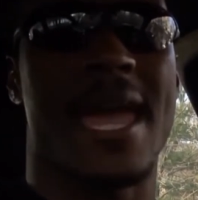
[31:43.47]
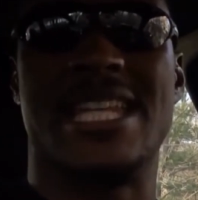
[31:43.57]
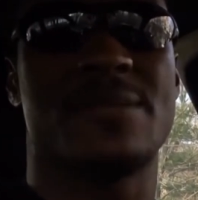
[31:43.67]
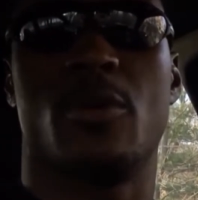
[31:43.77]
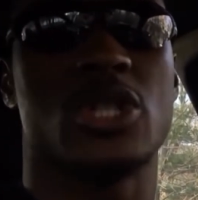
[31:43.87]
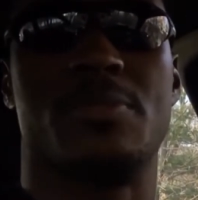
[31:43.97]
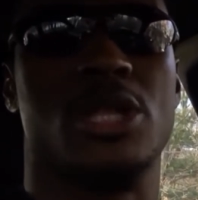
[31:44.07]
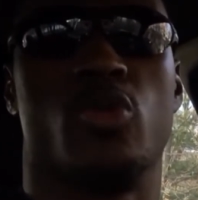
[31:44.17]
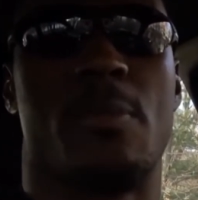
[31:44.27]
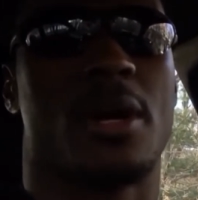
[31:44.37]
And it's supposed to
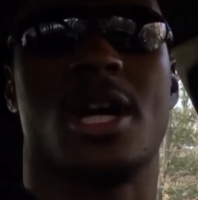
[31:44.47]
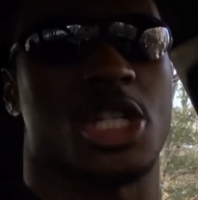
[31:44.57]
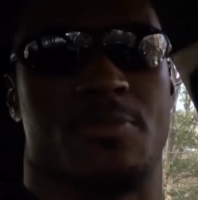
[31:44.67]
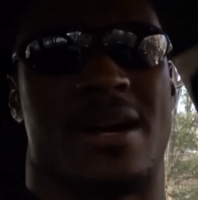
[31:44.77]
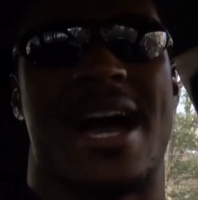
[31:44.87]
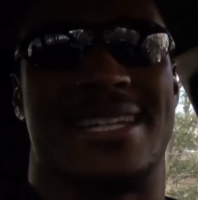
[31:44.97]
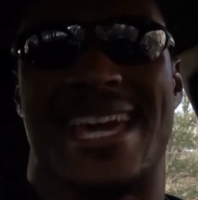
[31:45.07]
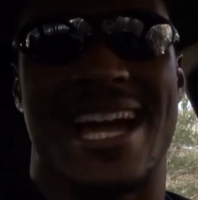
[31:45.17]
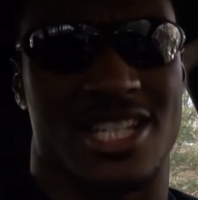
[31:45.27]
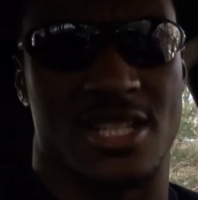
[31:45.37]
be no repercussions behind
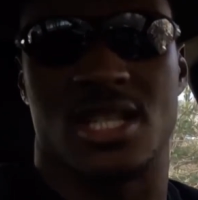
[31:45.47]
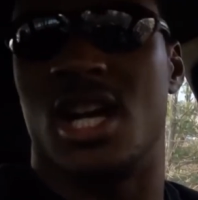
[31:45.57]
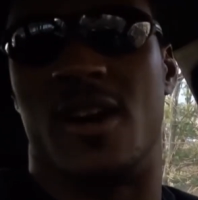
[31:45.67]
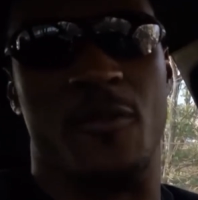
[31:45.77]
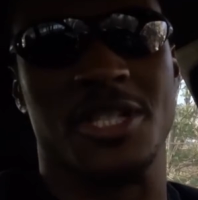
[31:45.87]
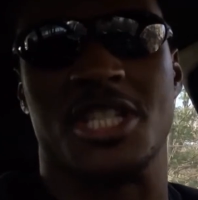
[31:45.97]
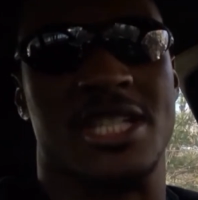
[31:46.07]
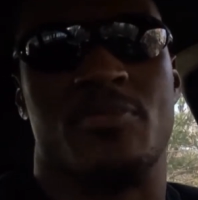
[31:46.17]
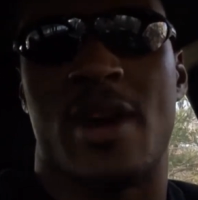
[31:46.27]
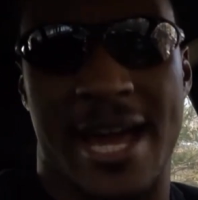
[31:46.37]
the actions of what she
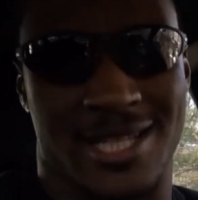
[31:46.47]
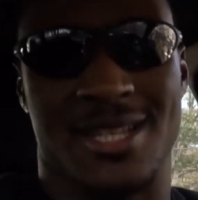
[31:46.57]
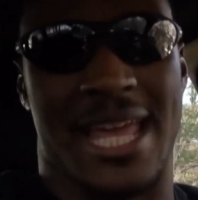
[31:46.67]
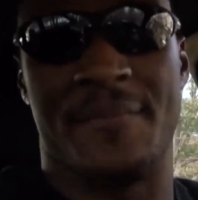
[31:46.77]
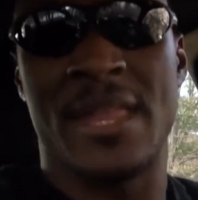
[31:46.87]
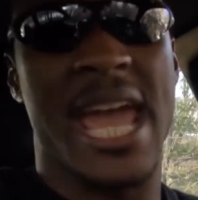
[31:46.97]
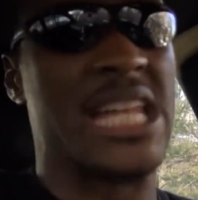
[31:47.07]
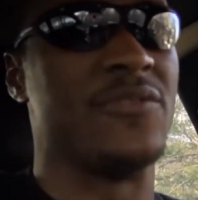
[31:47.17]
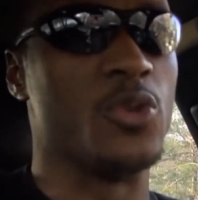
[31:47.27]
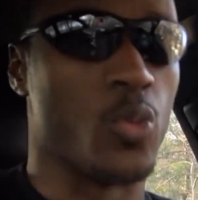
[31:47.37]
did prior to that.
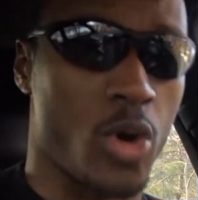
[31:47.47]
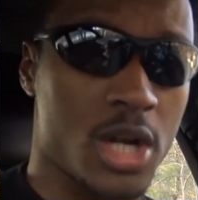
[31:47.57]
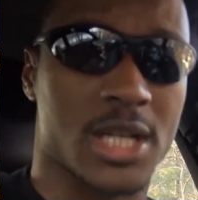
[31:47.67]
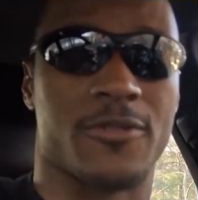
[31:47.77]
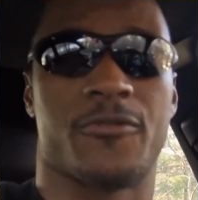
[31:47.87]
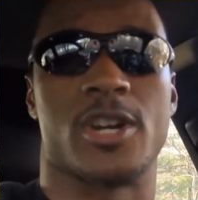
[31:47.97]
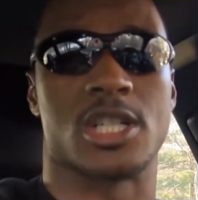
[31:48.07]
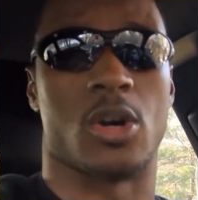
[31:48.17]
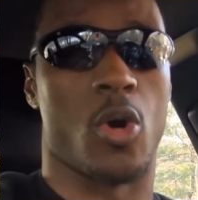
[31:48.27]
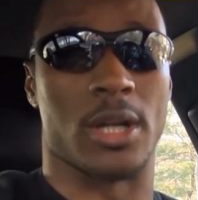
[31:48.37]
And if you were to
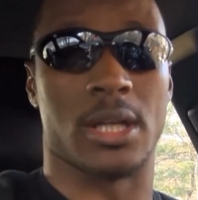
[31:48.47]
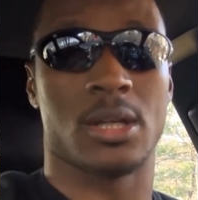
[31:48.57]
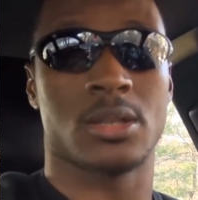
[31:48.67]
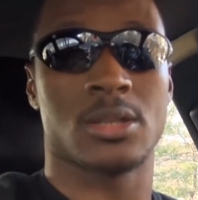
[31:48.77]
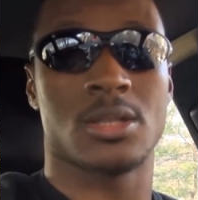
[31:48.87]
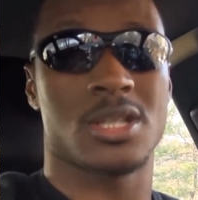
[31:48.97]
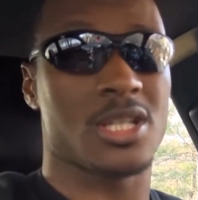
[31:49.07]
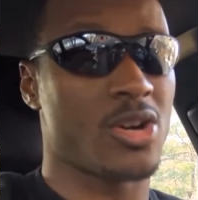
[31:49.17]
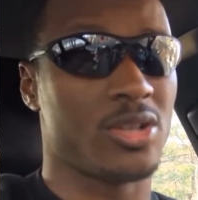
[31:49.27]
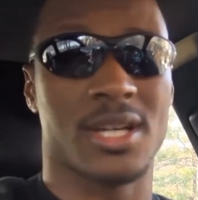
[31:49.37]
confront her on it,
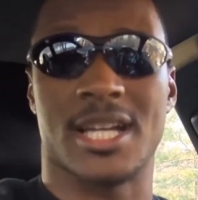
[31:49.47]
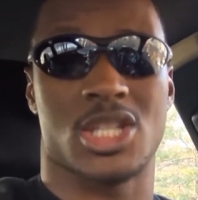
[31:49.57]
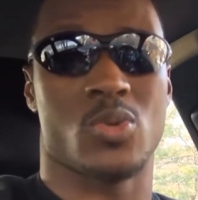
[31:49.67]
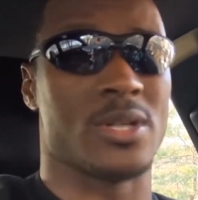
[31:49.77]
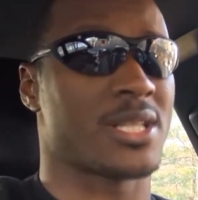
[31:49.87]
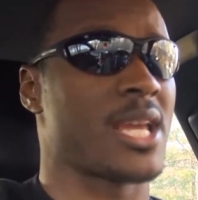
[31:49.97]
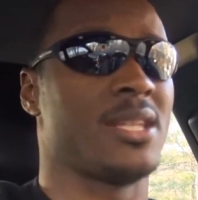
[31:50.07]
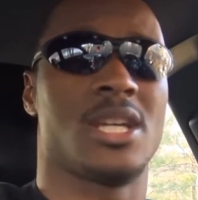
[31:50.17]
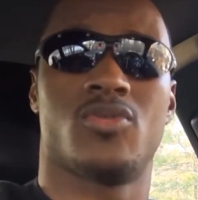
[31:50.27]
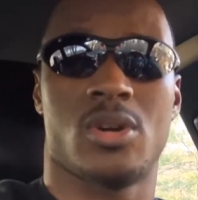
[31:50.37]
she's going to look at you and
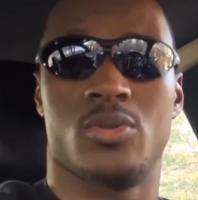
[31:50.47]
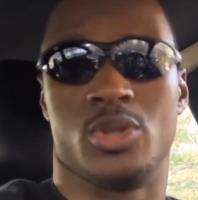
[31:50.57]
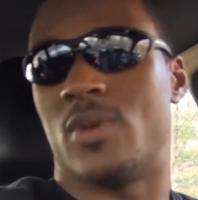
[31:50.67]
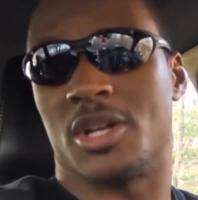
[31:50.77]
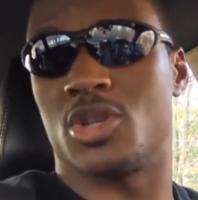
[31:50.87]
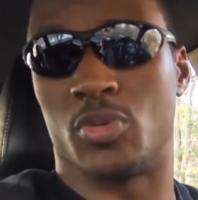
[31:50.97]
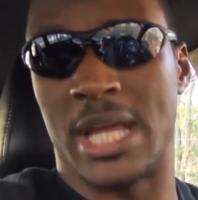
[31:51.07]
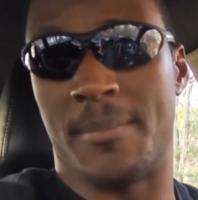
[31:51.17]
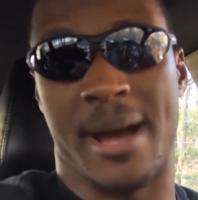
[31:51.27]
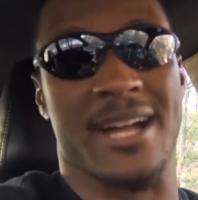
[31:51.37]
say, "Negro, you out your
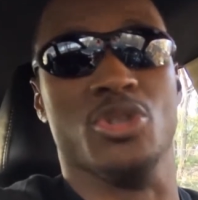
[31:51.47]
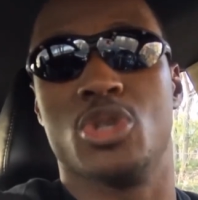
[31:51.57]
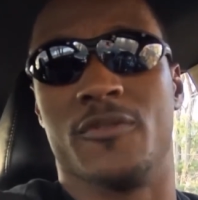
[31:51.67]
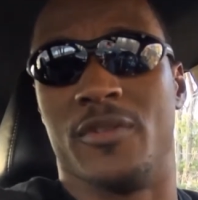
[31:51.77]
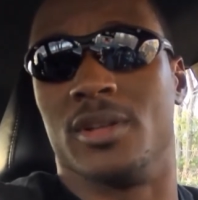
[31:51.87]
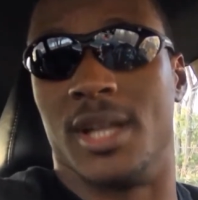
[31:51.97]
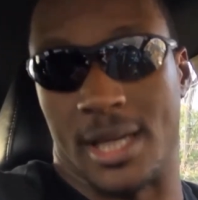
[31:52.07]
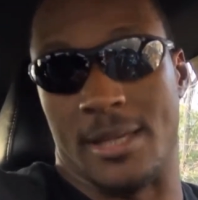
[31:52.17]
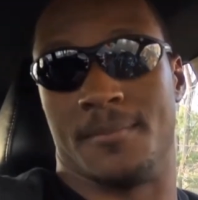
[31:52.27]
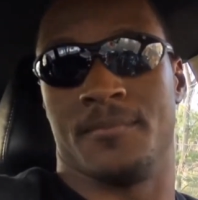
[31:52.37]
damn mind. You should feel
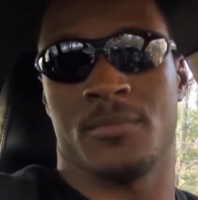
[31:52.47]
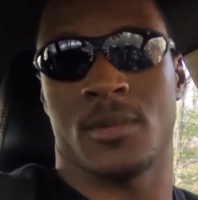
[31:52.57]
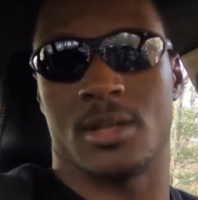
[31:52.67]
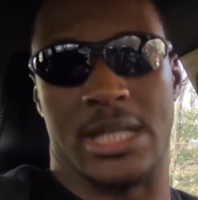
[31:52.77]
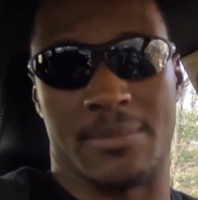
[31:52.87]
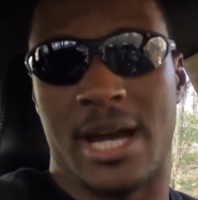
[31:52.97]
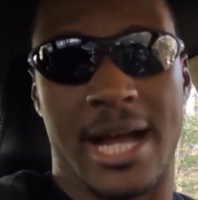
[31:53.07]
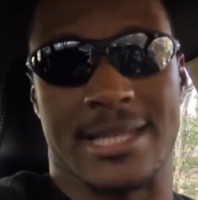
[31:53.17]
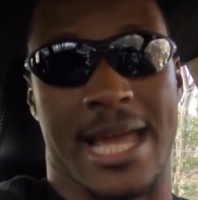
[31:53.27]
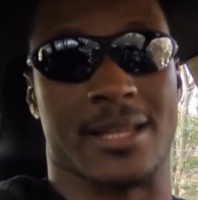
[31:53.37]
lucky that I'm
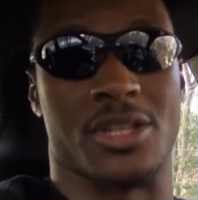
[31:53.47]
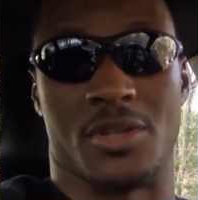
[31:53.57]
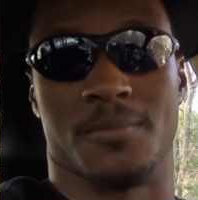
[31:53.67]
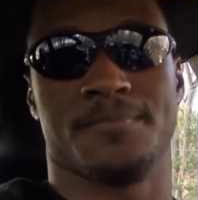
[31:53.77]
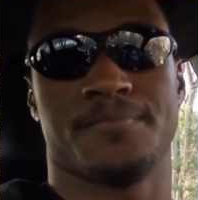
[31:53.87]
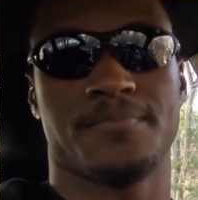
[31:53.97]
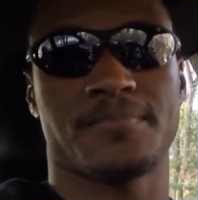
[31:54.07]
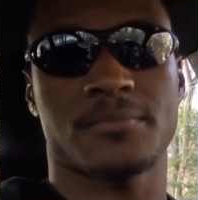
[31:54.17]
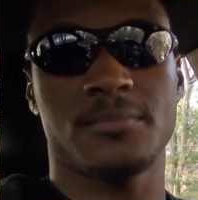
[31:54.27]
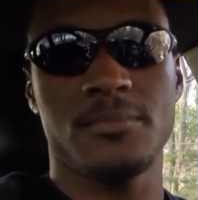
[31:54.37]
contacting
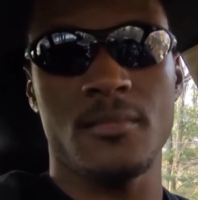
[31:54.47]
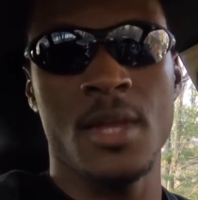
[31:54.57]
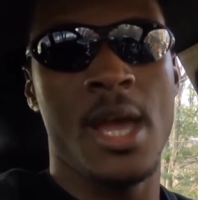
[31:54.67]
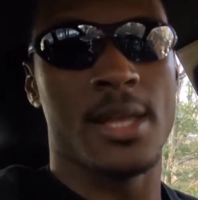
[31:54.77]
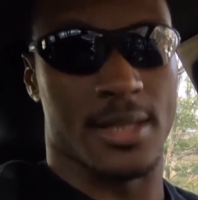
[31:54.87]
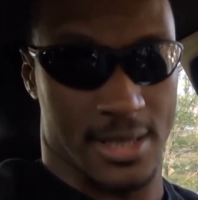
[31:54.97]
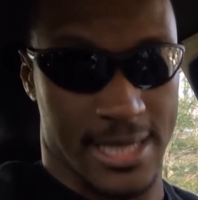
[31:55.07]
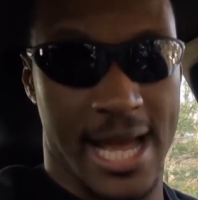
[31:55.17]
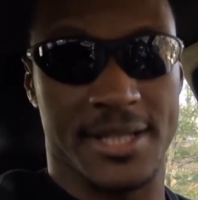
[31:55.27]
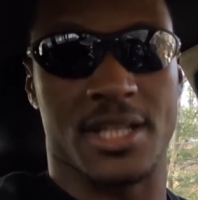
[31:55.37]
you." This
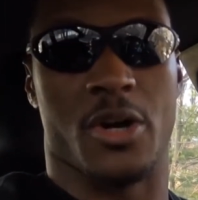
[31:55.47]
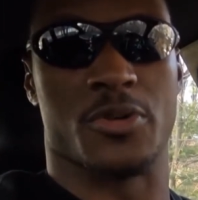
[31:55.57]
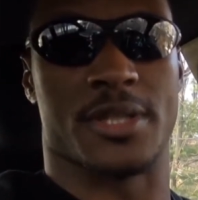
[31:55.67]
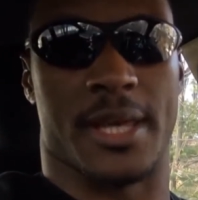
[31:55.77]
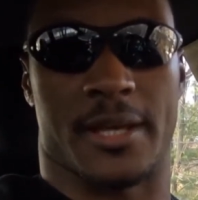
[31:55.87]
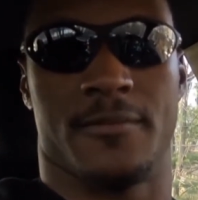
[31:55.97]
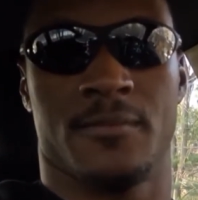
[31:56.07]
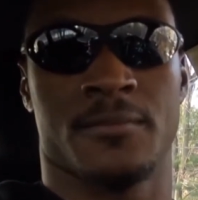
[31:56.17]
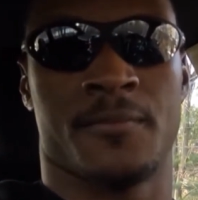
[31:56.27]
is how these hoes think.